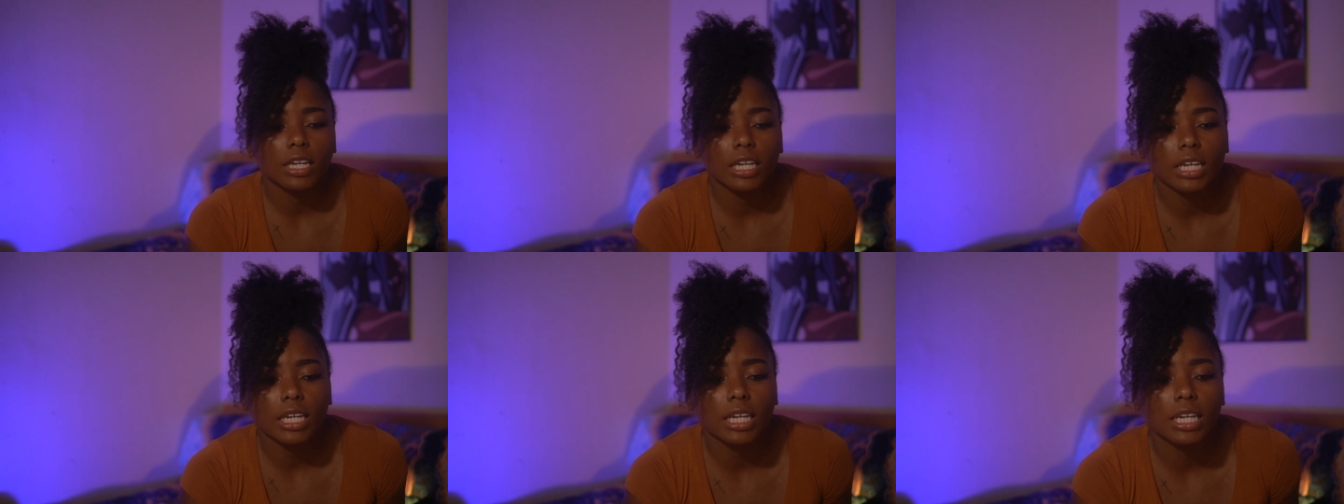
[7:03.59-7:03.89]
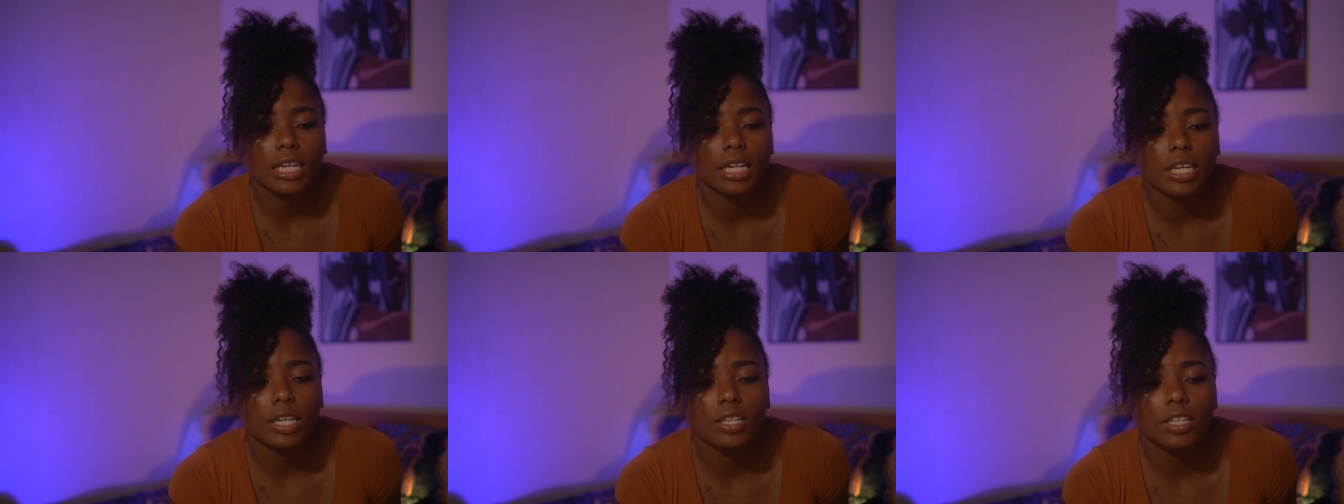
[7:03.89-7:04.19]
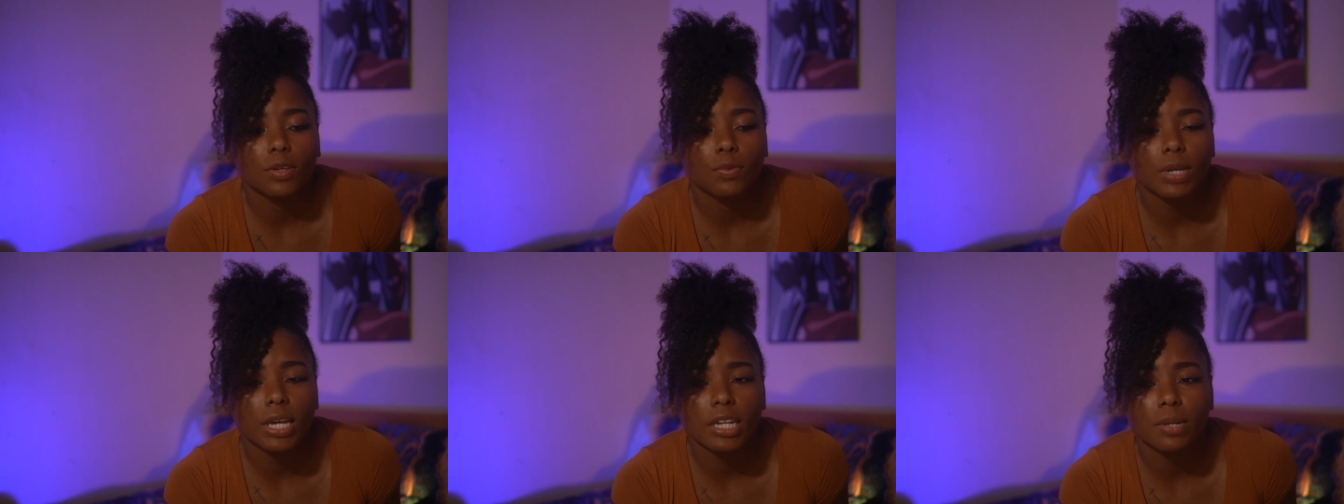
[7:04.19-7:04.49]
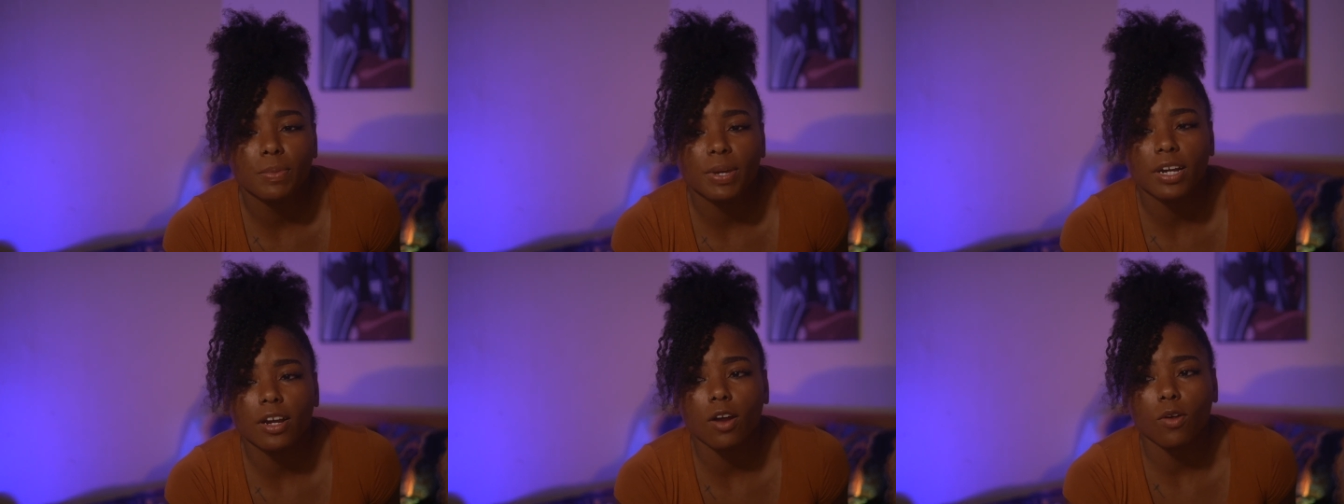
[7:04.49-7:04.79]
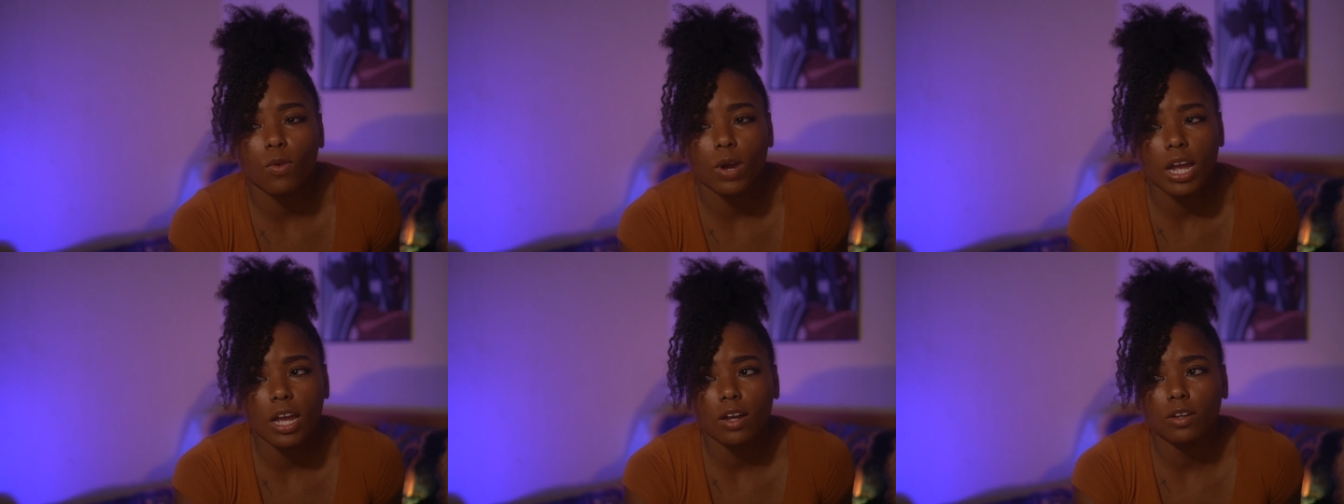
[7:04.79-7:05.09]
and then we had to make
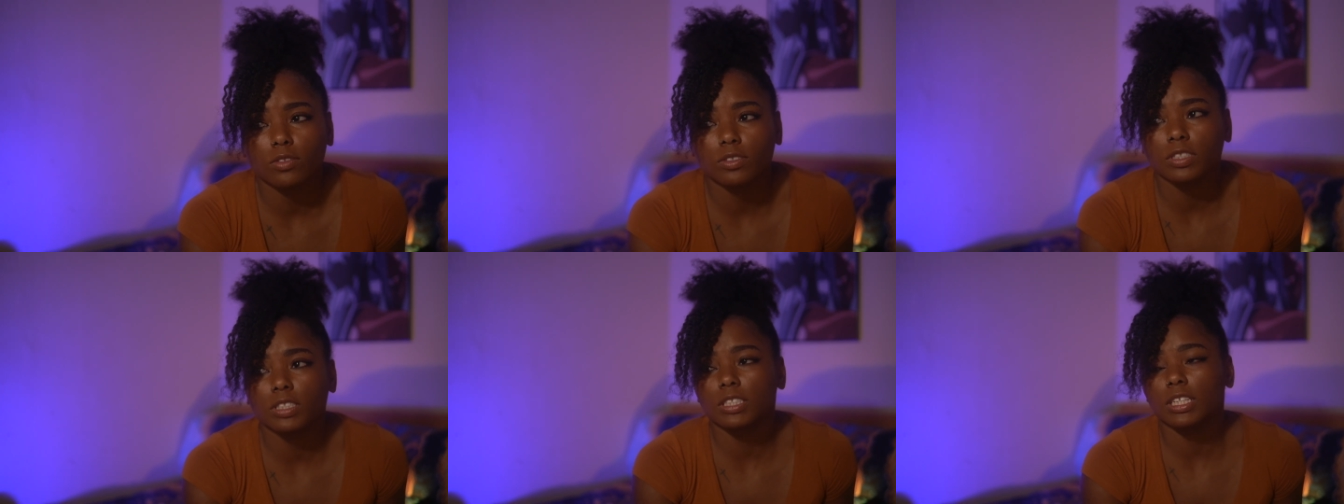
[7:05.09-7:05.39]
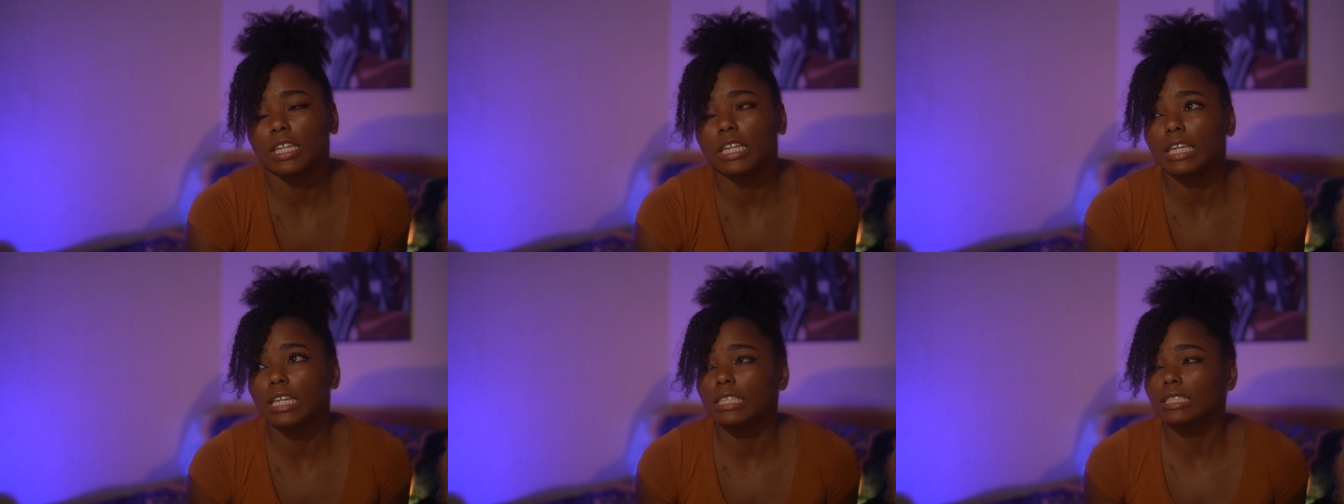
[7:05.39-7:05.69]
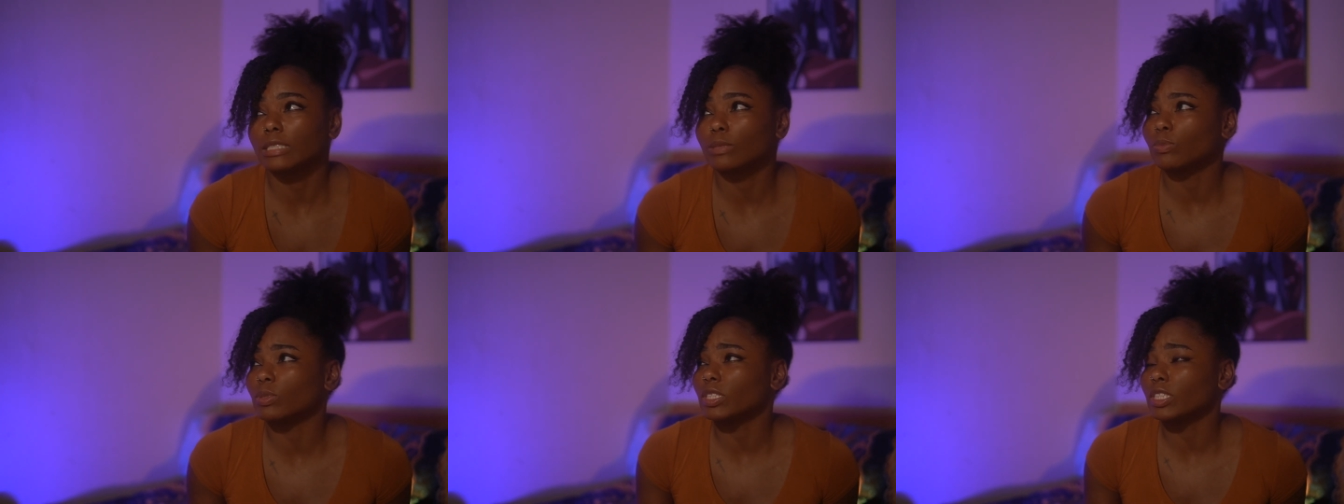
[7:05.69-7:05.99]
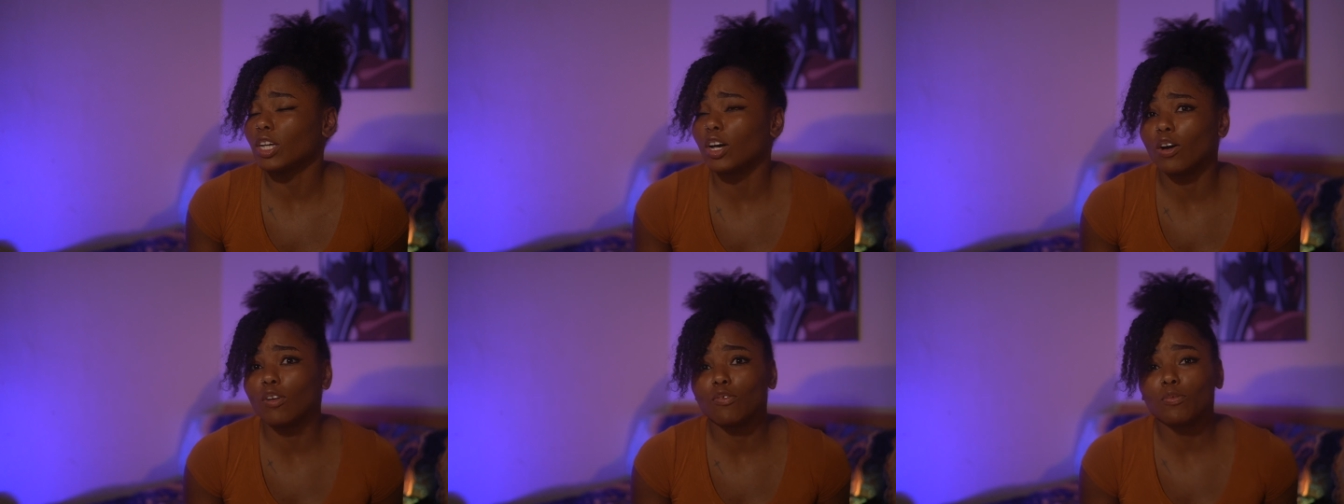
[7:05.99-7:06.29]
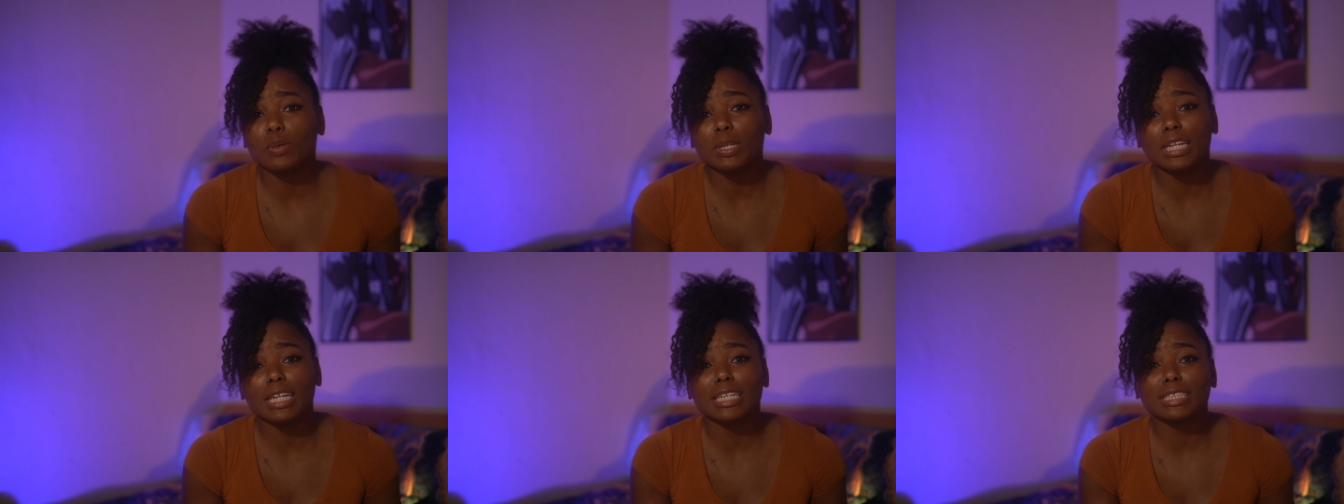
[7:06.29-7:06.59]
our rounds and get some
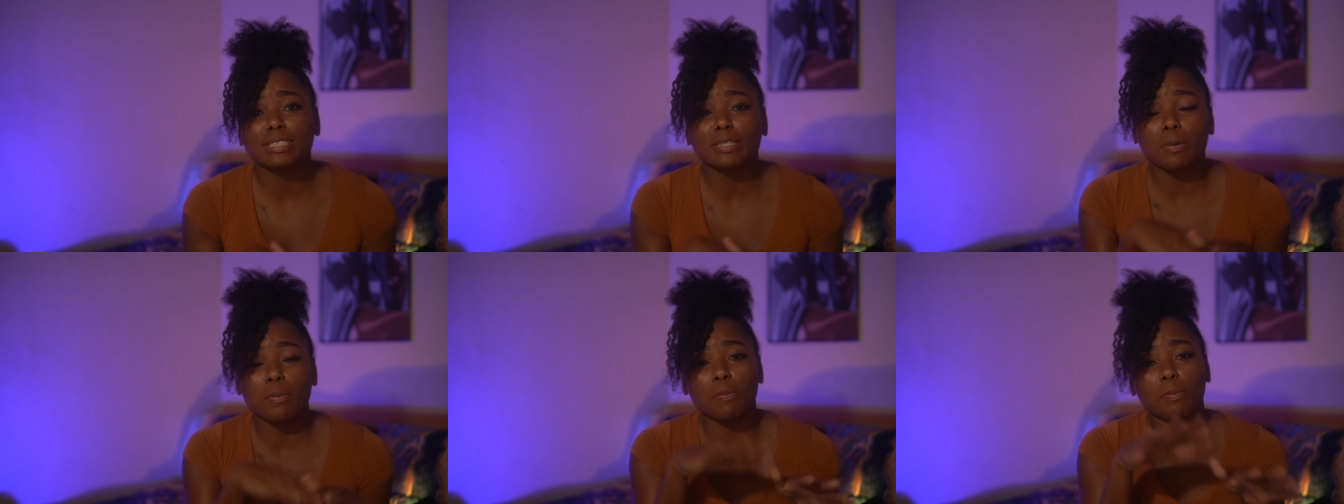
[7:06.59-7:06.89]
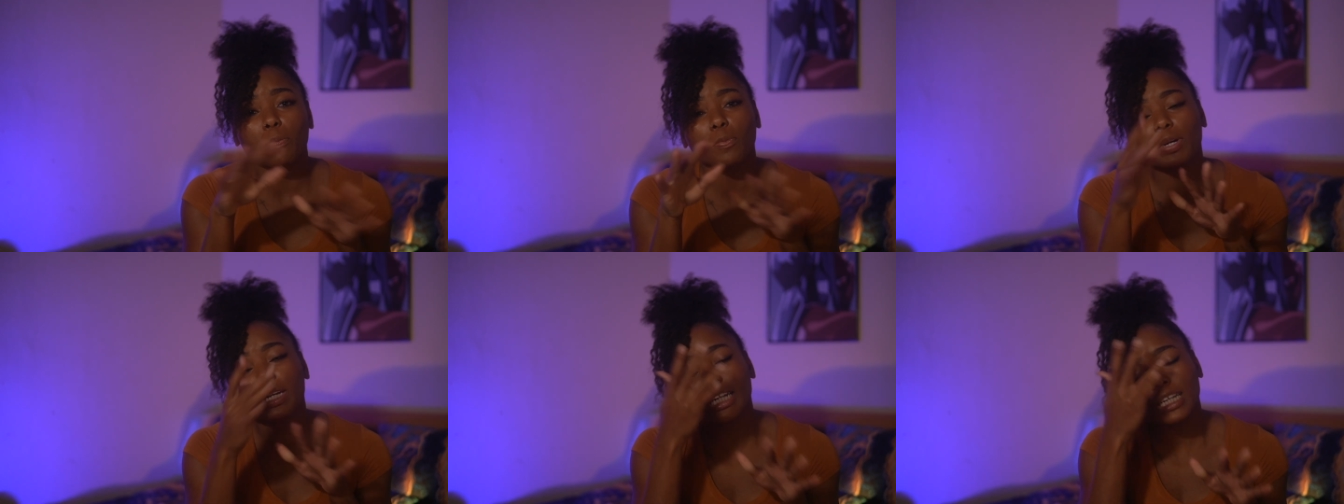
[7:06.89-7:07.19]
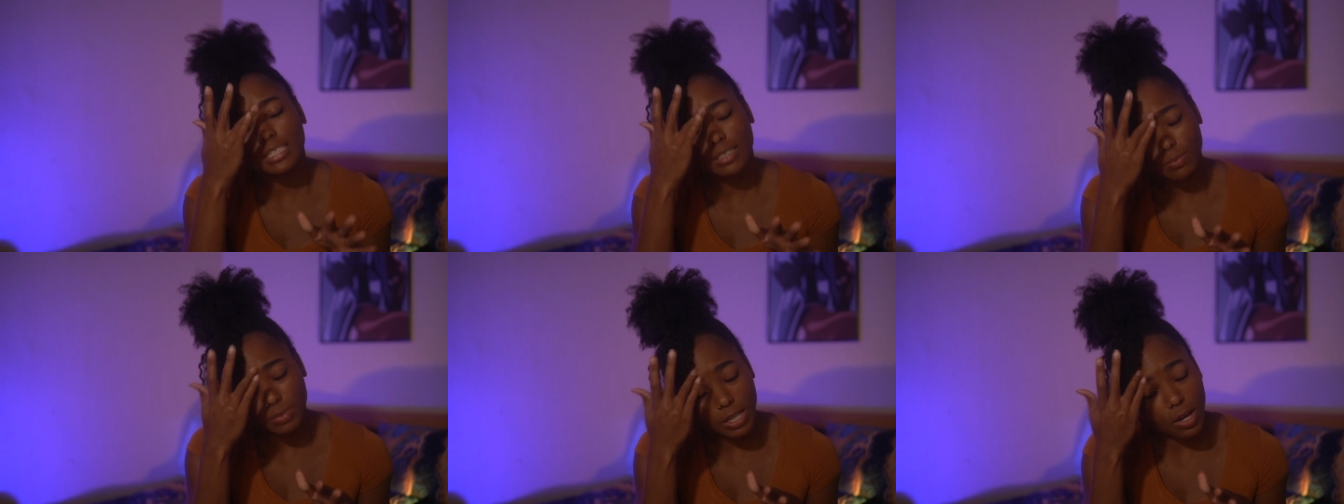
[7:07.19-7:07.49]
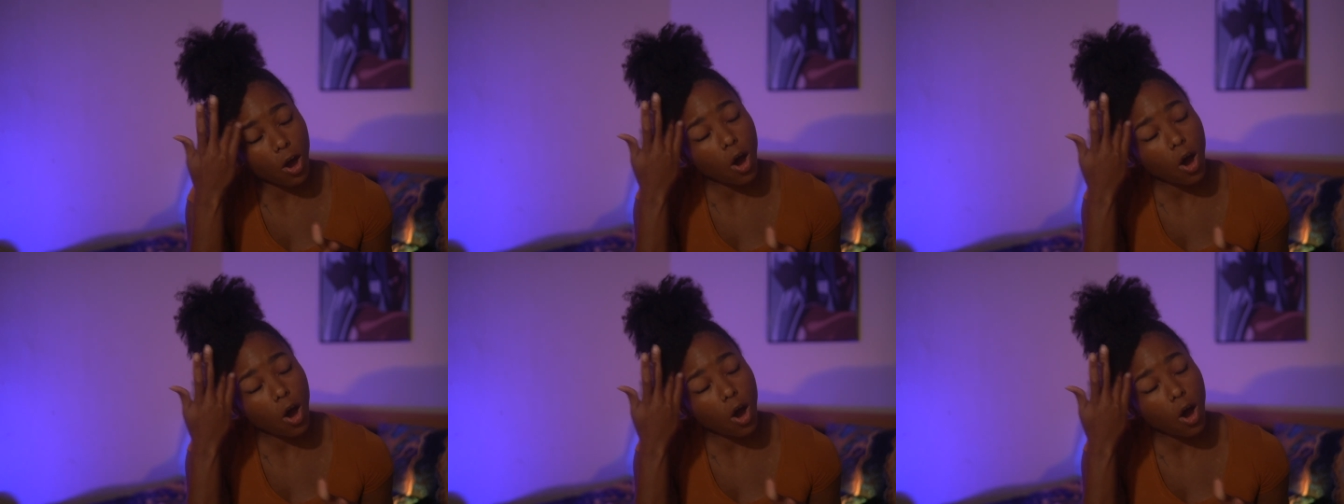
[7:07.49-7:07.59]
stuff. We needed some. We needed something.